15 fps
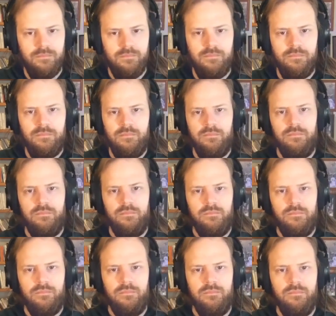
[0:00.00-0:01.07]

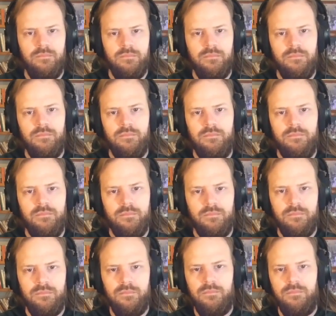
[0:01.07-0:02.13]

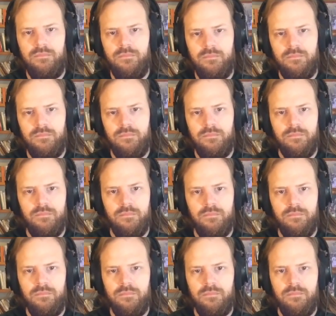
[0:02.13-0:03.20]

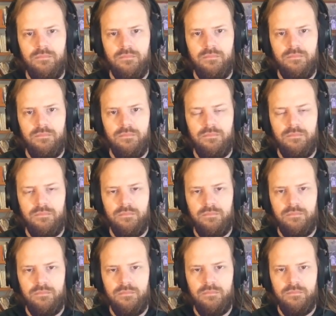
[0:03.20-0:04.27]

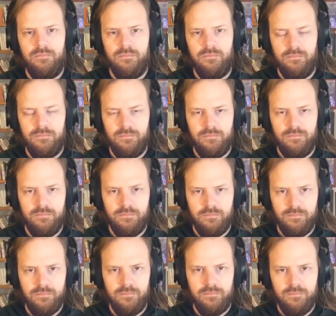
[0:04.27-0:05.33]

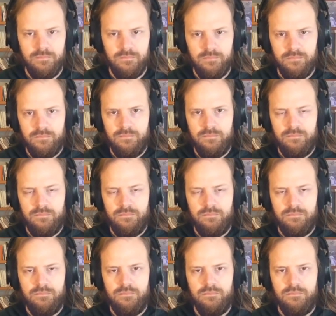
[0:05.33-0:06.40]

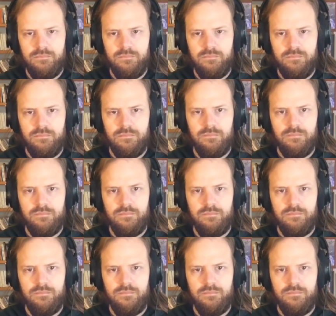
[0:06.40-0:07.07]
[no speech]